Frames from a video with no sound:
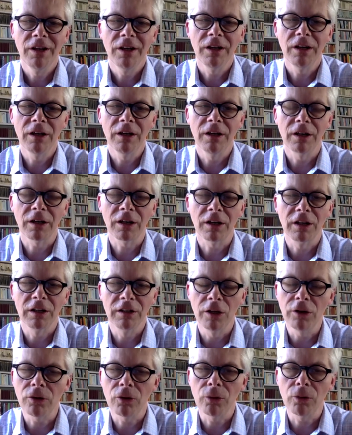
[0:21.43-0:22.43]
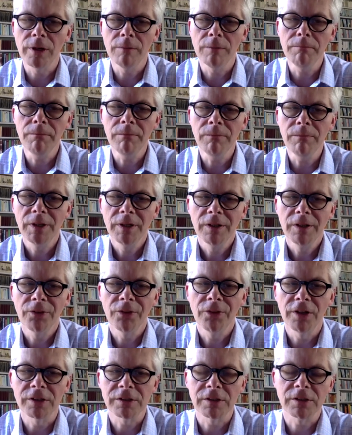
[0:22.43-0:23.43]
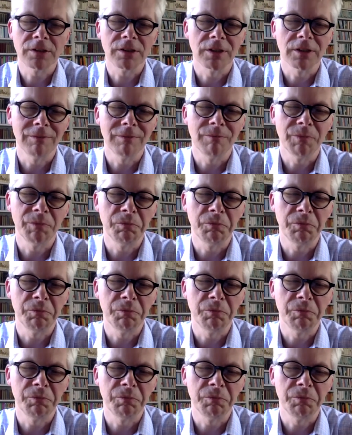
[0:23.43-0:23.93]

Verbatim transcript: uh, Colloquium that's uh,